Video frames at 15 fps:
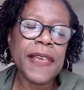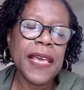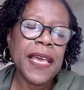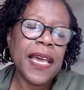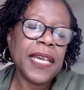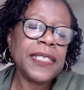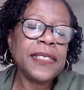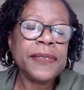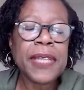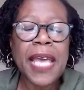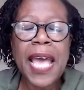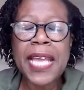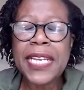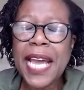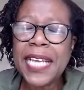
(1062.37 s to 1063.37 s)
and
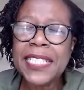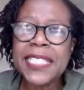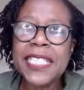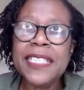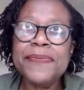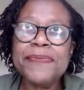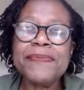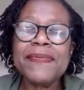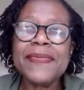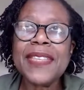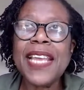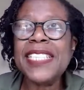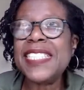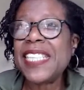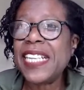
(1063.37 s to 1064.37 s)
as a
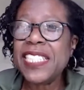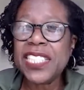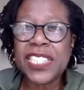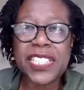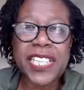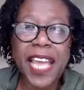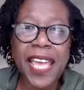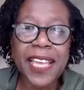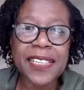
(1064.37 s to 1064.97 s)
sense check,